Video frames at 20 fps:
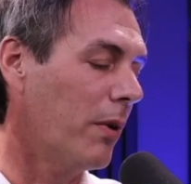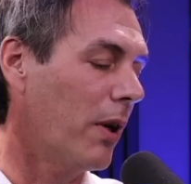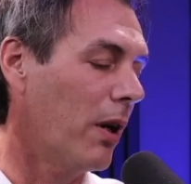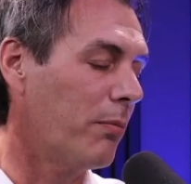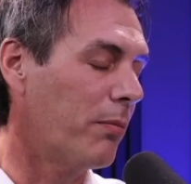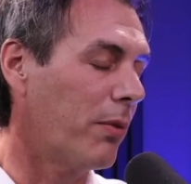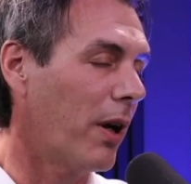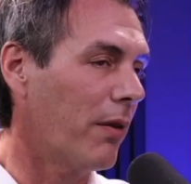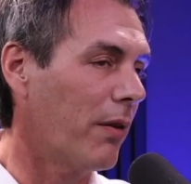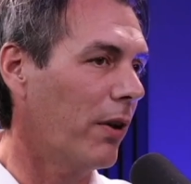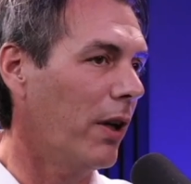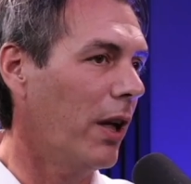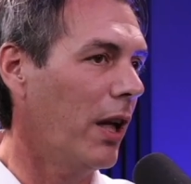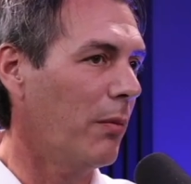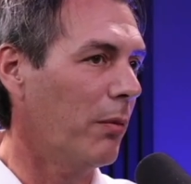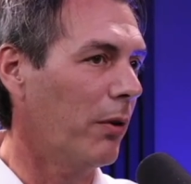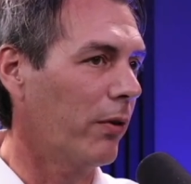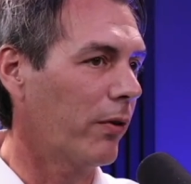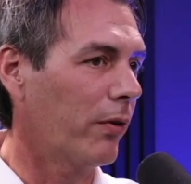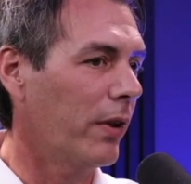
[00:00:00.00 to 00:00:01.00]
private
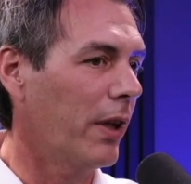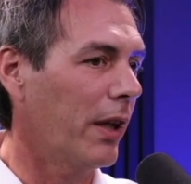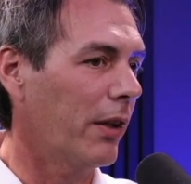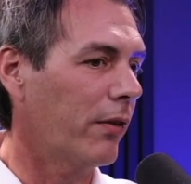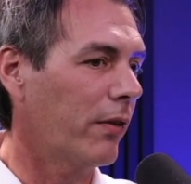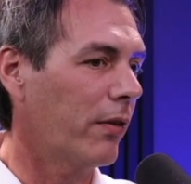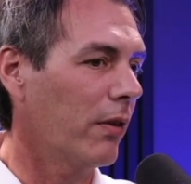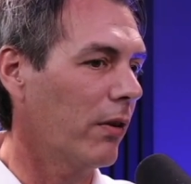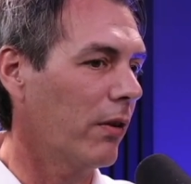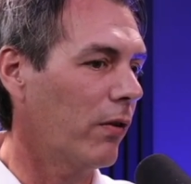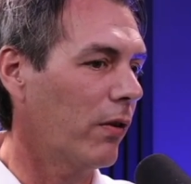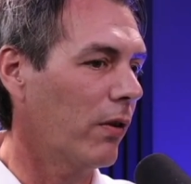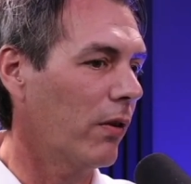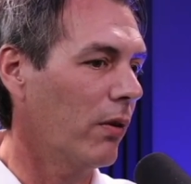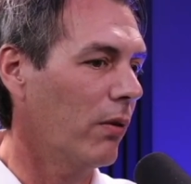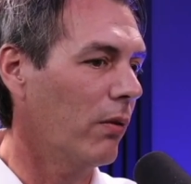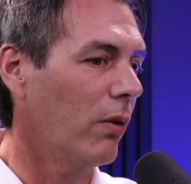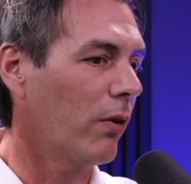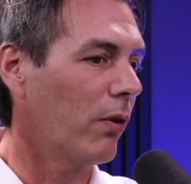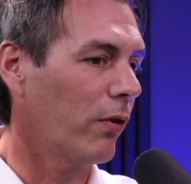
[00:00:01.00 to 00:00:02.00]
labels. That's
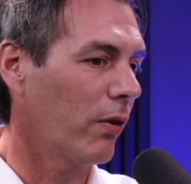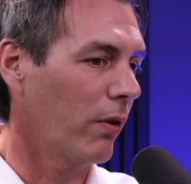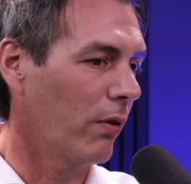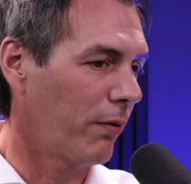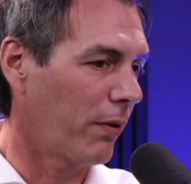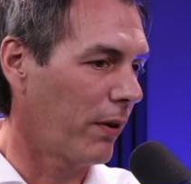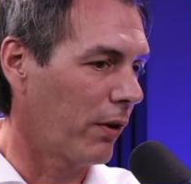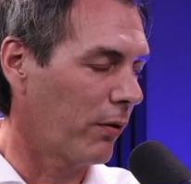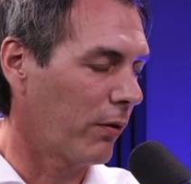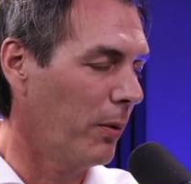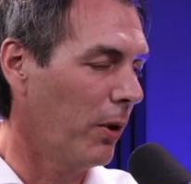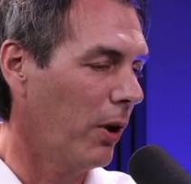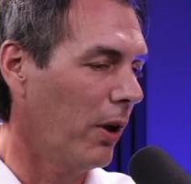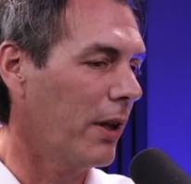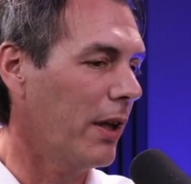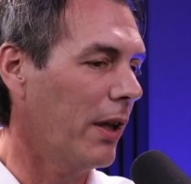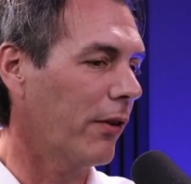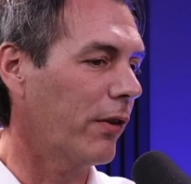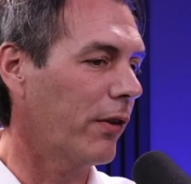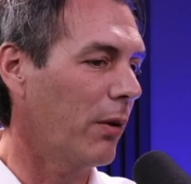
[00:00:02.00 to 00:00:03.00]
so also Frans Muller
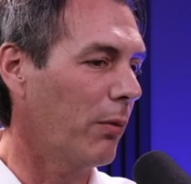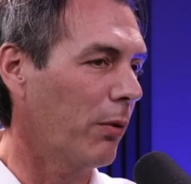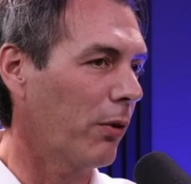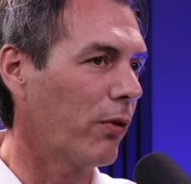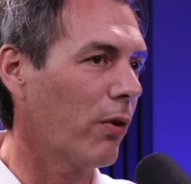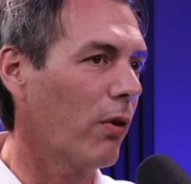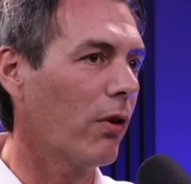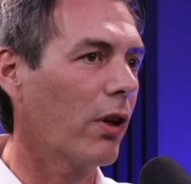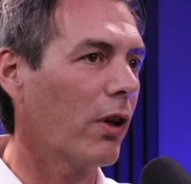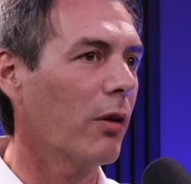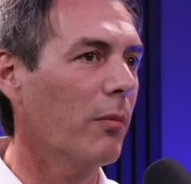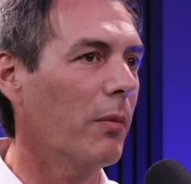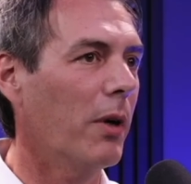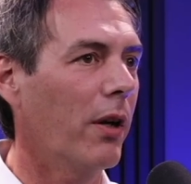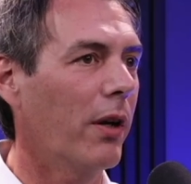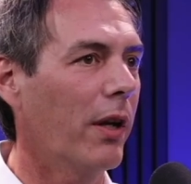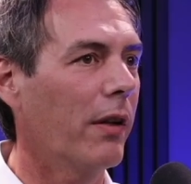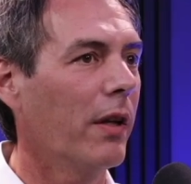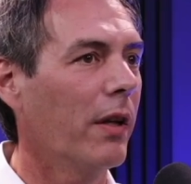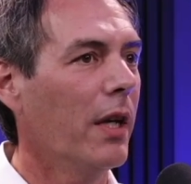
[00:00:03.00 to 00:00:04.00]
yesterday was talking
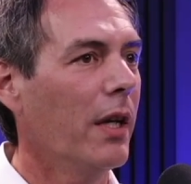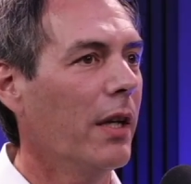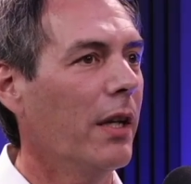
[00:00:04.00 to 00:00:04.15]
about that.